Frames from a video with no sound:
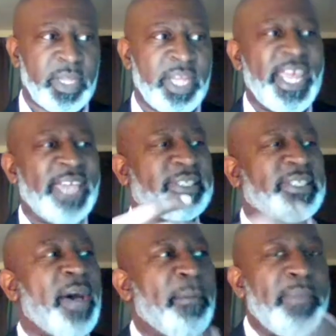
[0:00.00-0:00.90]
that
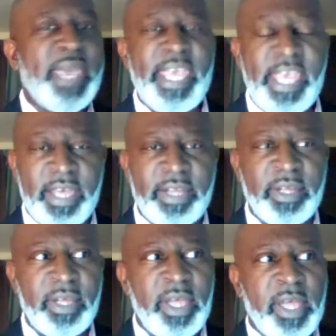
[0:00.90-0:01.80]
some
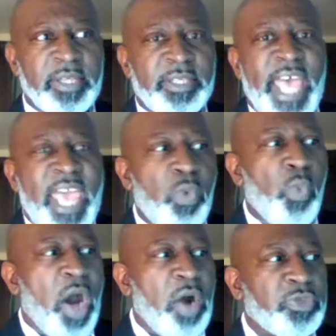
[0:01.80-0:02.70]
men they
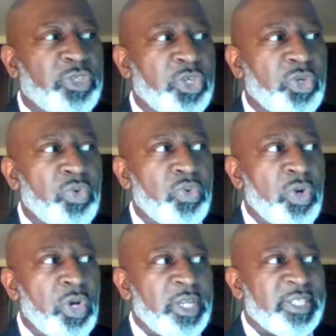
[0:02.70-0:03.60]
want to
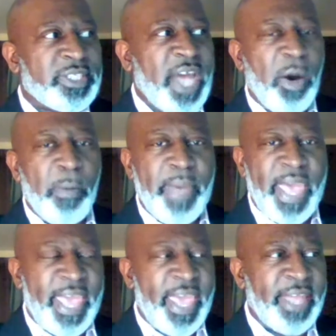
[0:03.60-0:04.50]
talk
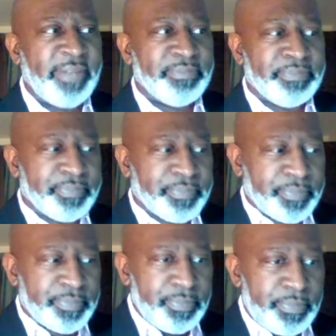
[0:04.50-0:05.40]
bad
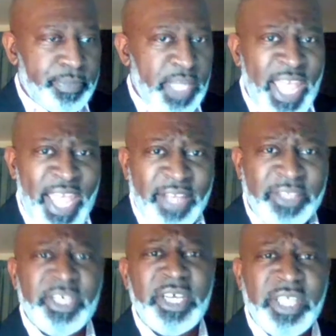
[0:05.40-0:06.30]
and
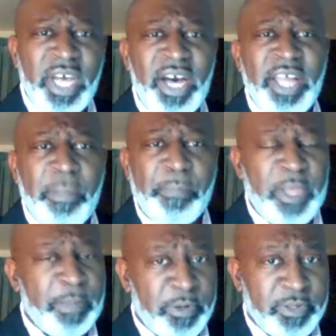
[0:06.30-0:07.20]
touch other
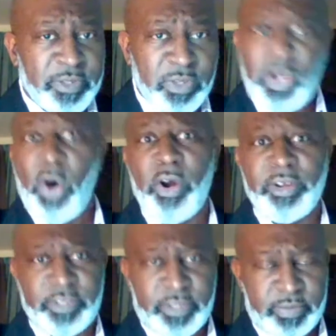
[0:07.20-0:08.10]
people's
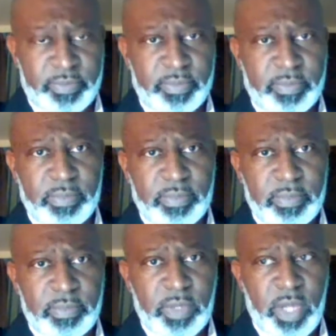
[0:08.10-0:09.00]
daughters
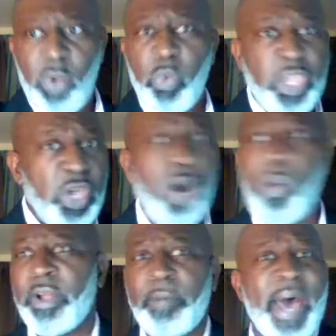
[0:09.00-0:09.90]
when you don't
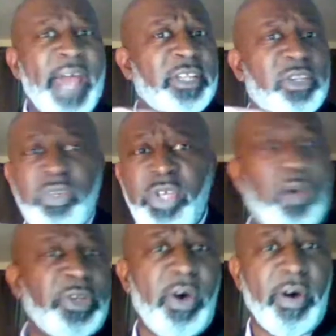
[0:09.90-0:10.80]
want nobody to do
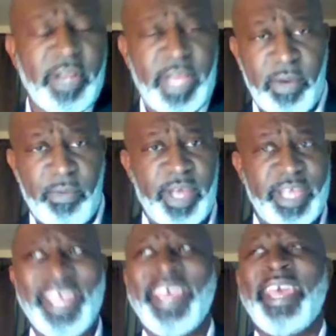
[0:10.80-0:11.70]
your daughter that way.
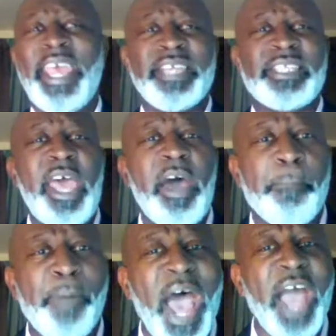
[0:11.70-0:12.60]
It's
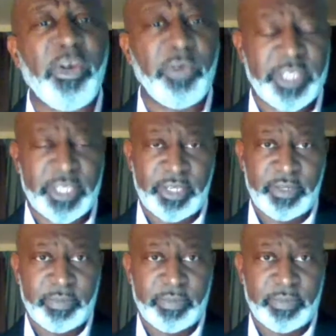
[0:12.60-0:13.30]
hypocrisy.